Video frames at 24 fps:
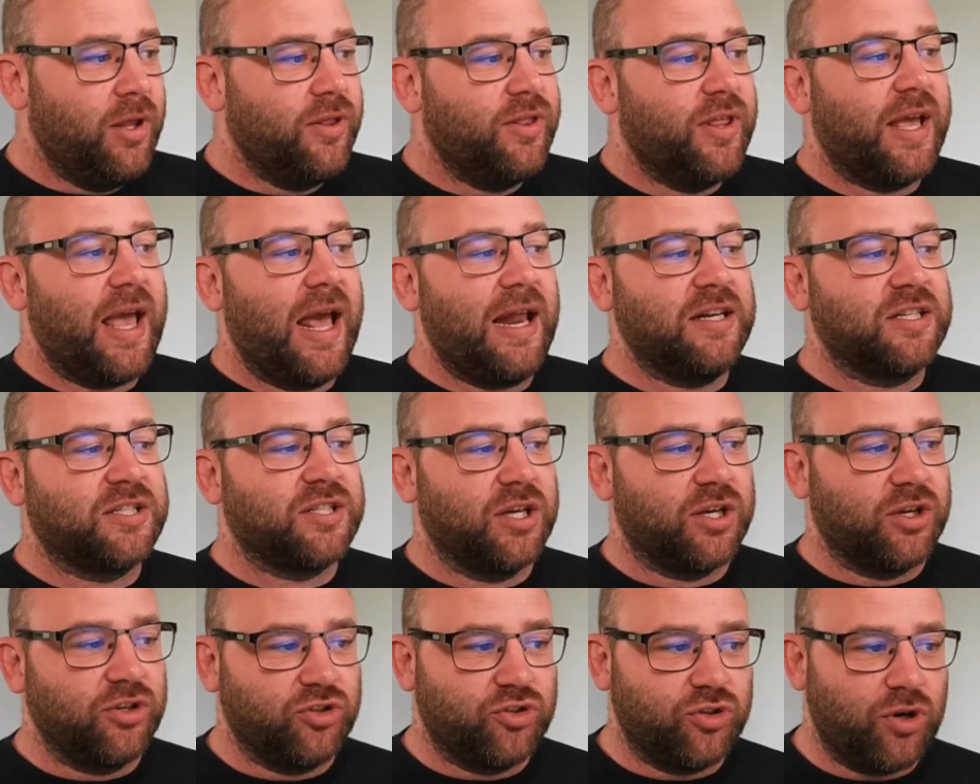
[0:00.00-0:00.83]
The
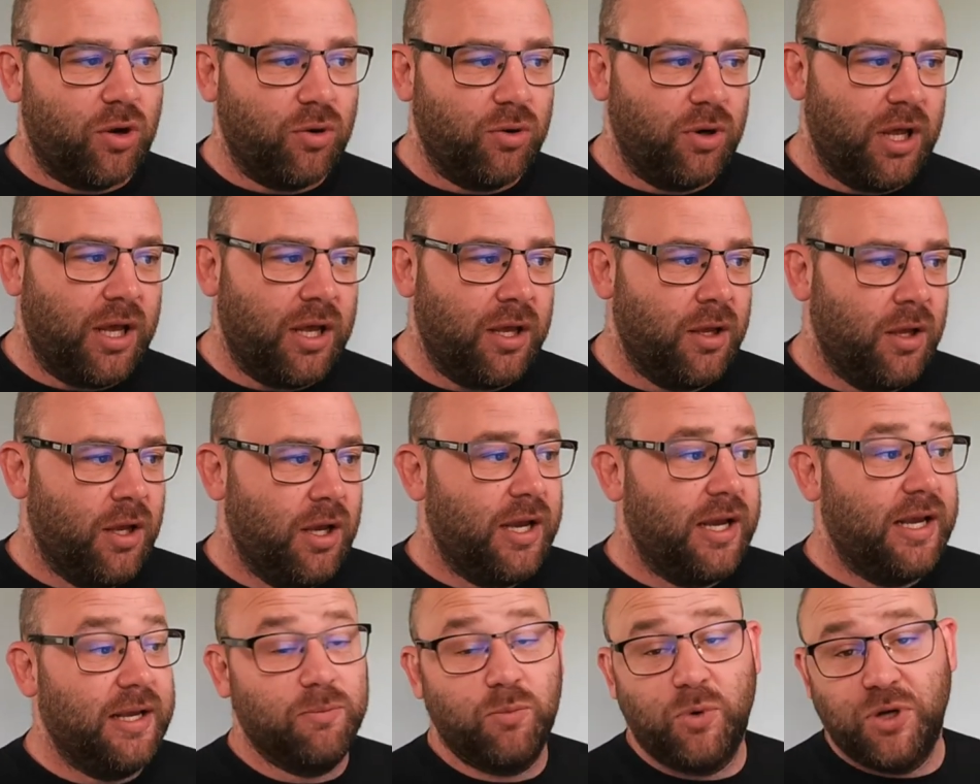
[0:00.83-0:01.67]
Canister controller,
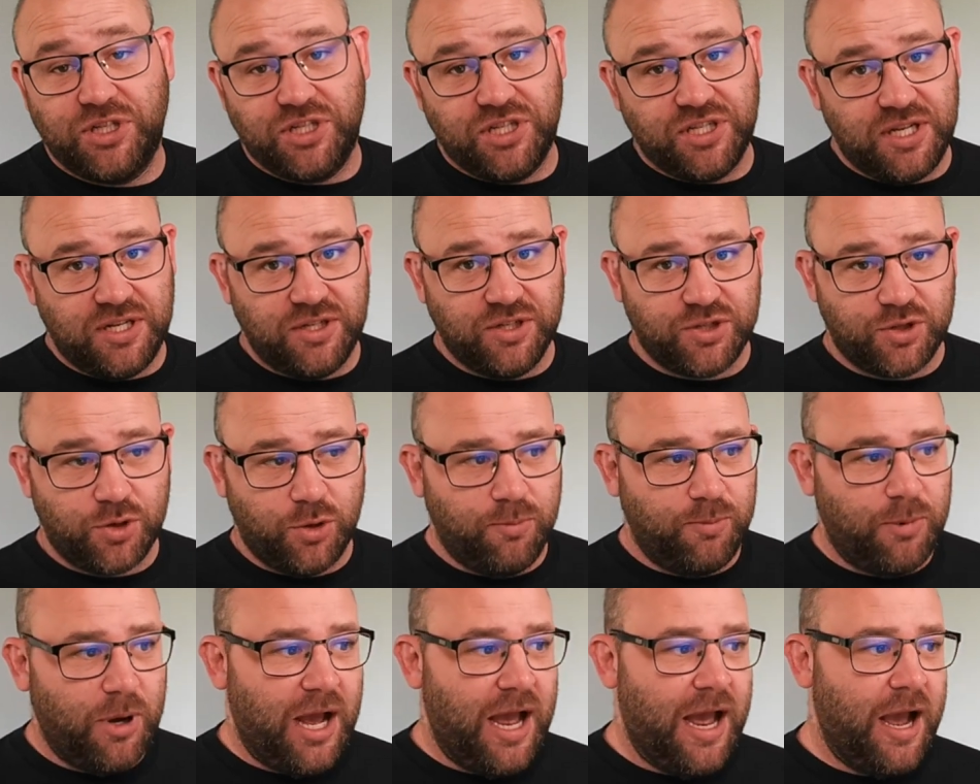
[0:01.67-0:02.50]
which is
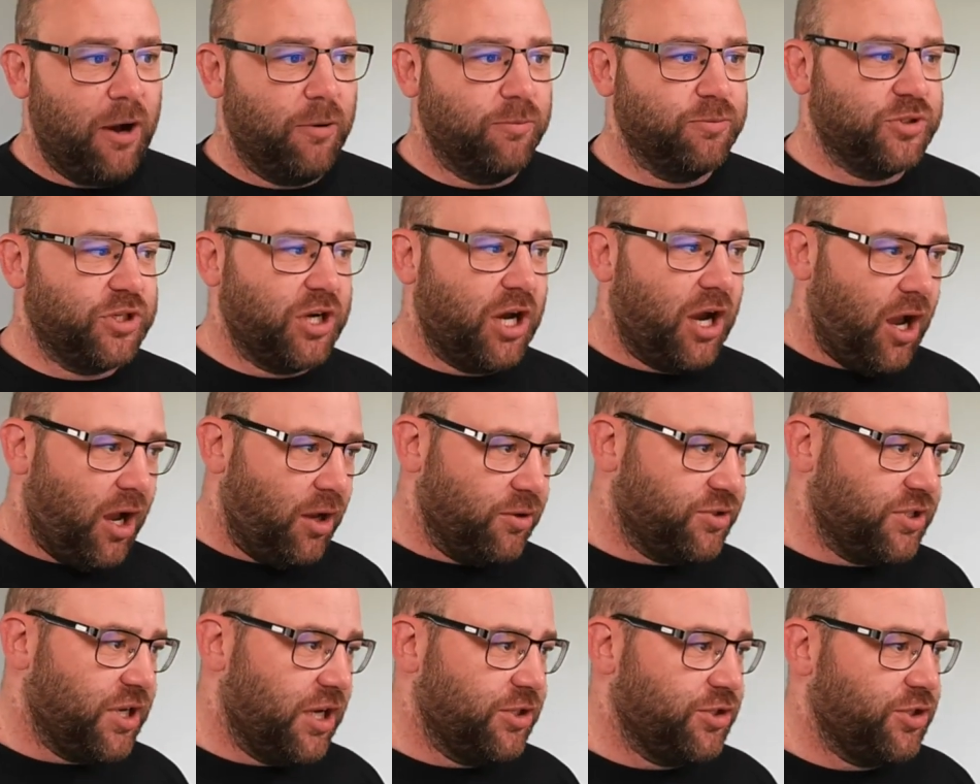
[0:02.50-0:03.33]
installed by a Helm chart,
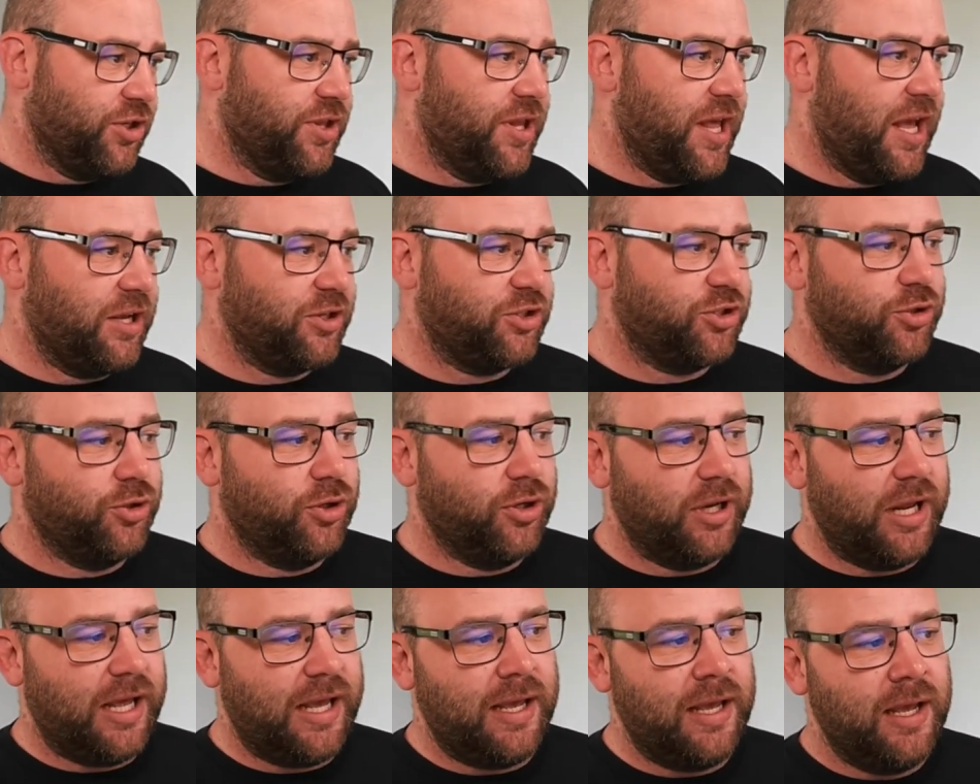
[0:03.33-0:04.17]
I'll touch on that
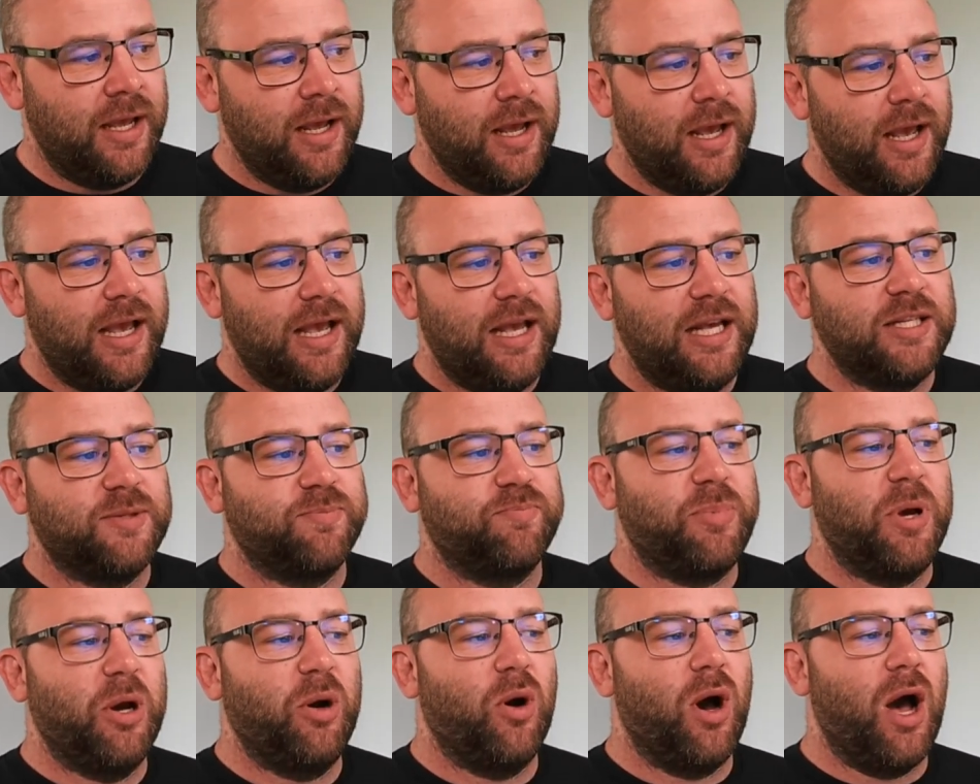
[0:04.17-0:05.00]
shortly, is
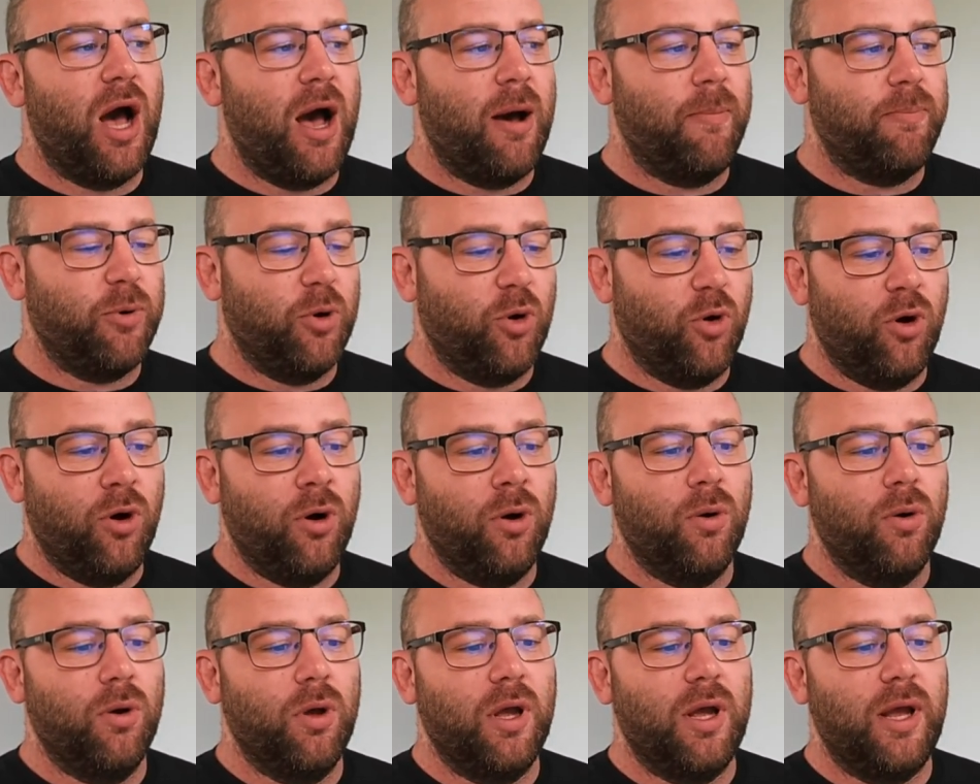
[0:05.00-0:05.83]
built up,
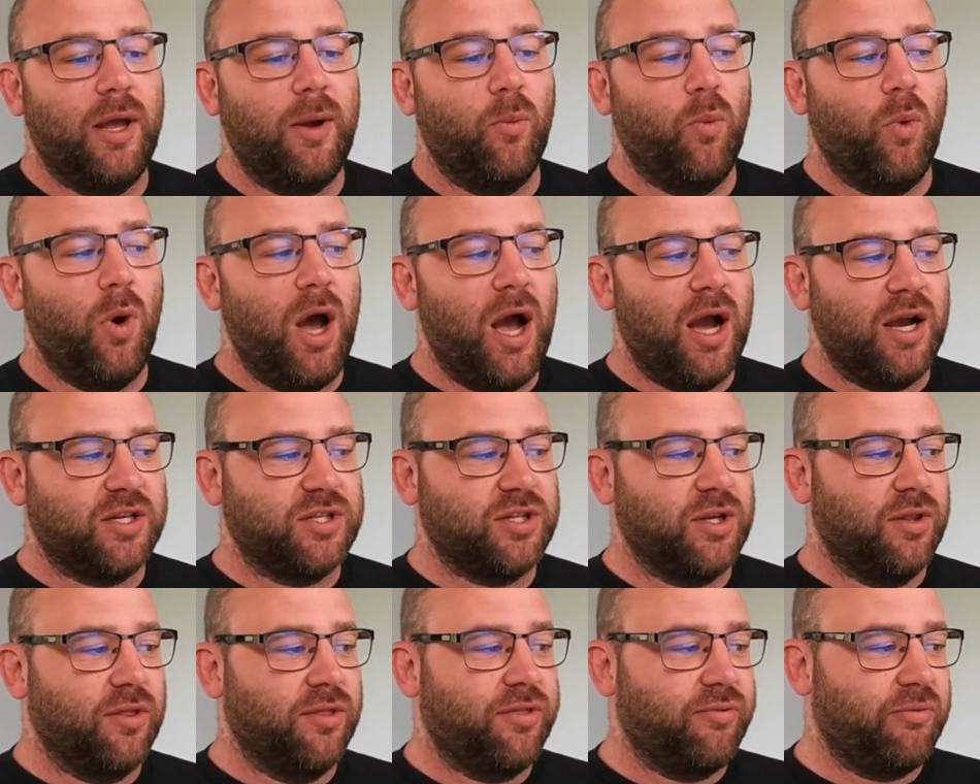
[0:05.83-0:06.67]
or it works
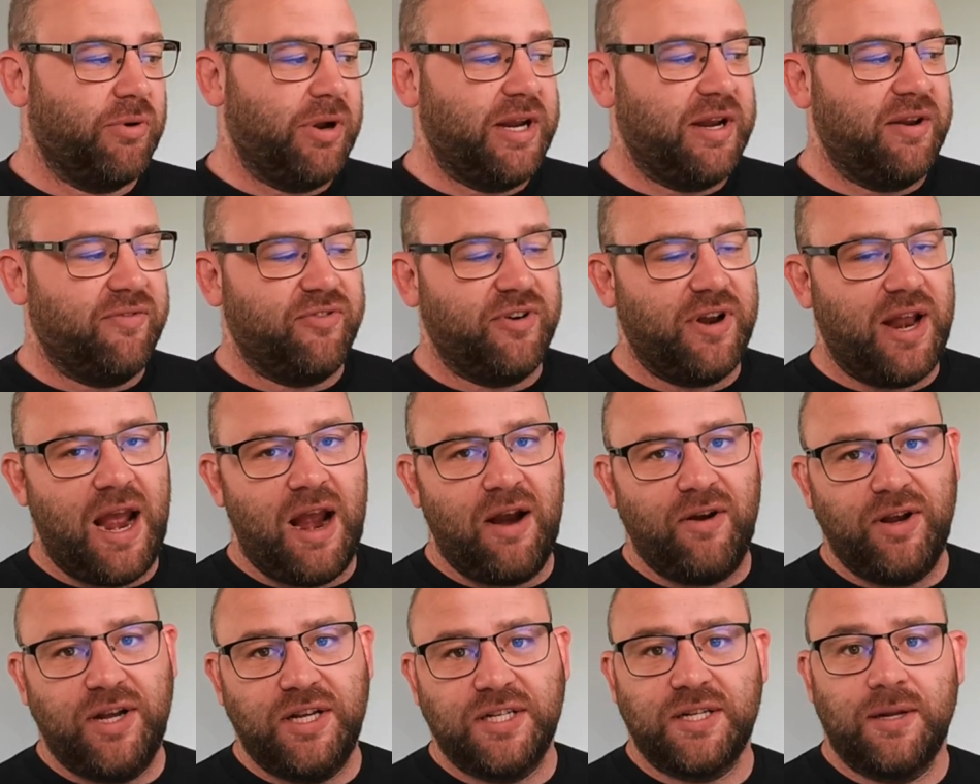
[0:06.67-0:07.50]
on 3 different
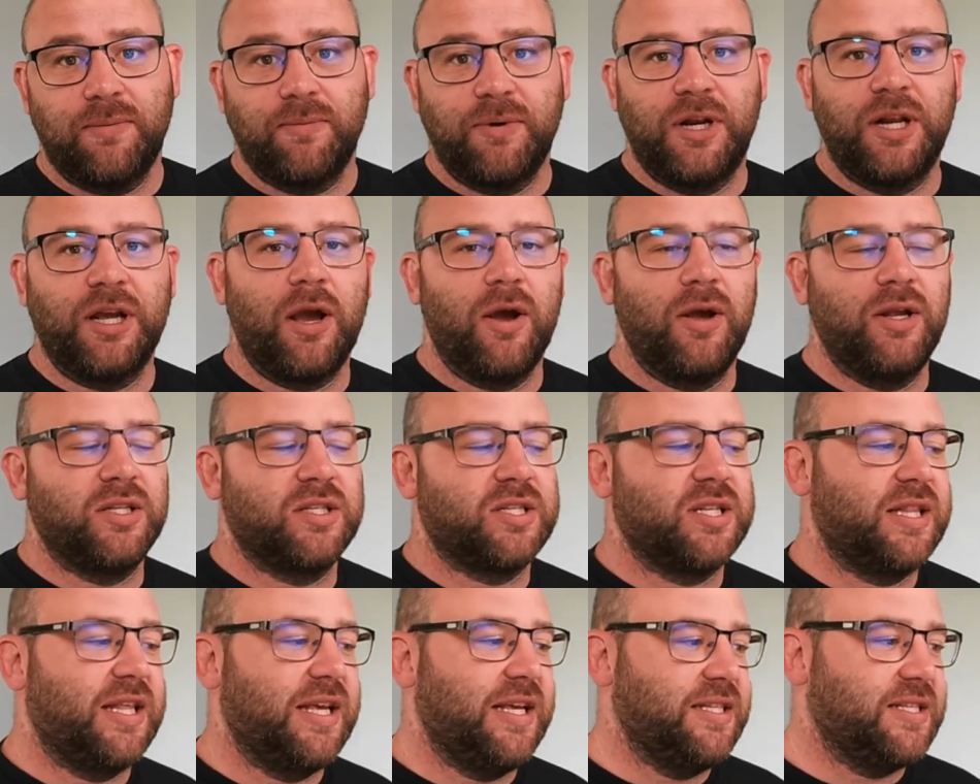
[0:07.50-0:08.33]
areas. I'm going to go
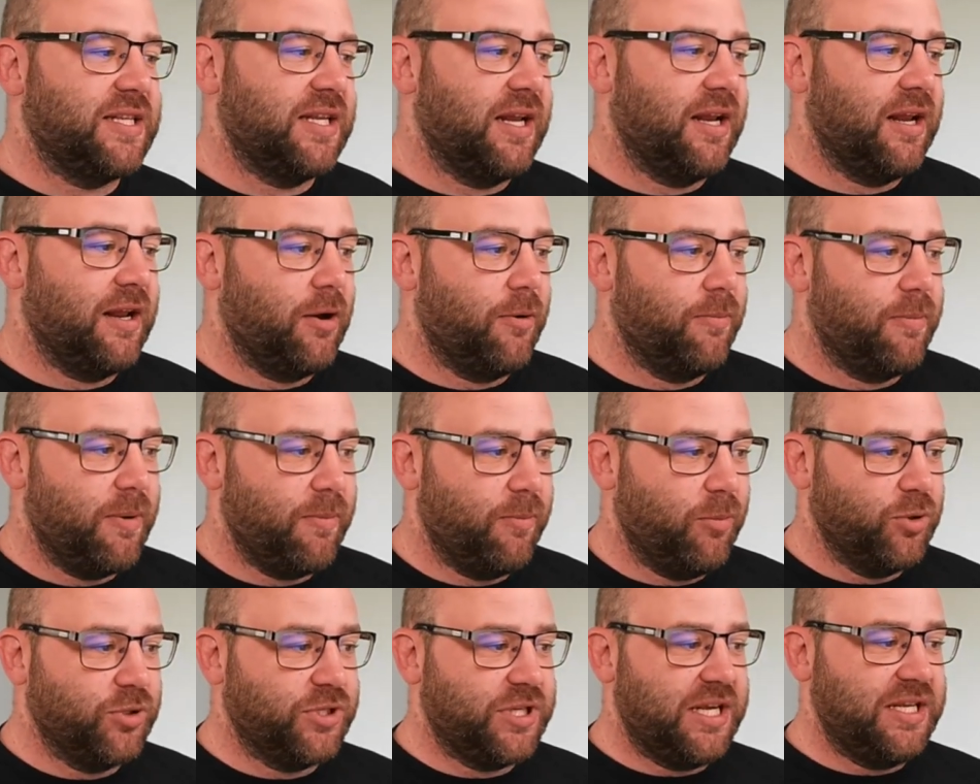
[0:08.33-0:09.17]
into these in a little bit
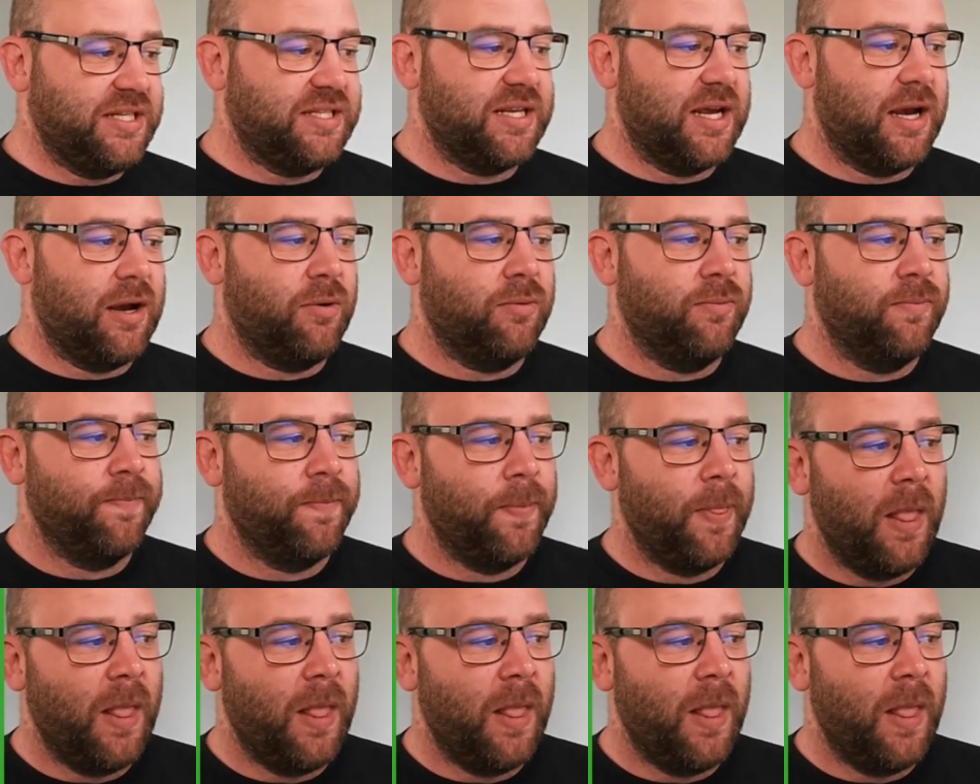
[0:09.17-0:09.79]
more detail.